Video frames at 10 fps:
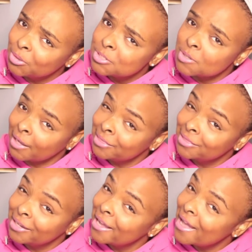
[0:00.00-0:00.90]
So I
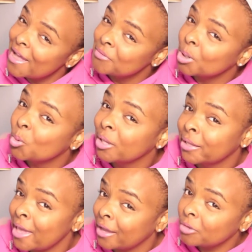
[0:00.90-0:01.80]
think I have a quick
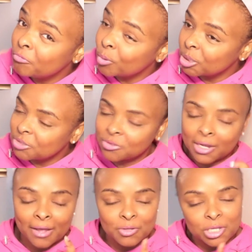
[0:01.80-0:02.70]
hack for you on
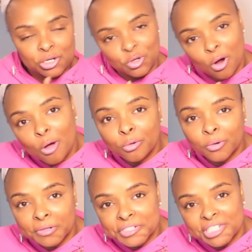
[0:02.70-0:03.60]
how you can do your own
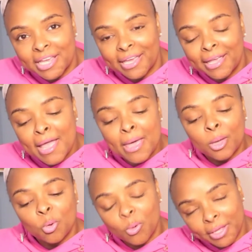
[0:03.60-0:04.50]
crochet
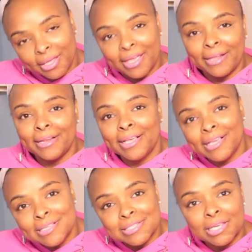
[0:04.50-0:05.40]
quick and
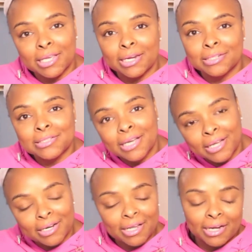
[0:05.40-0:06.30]
easy, get it
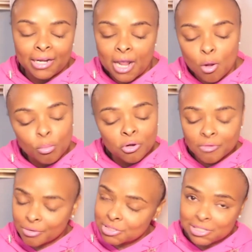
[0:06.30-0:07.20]
done, in and out, move
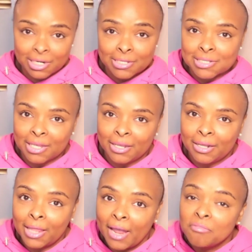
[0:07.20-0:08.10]
on to the next thing in your
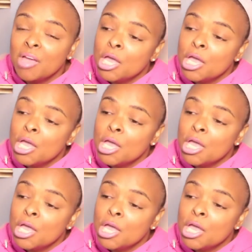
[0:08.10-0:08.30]
life.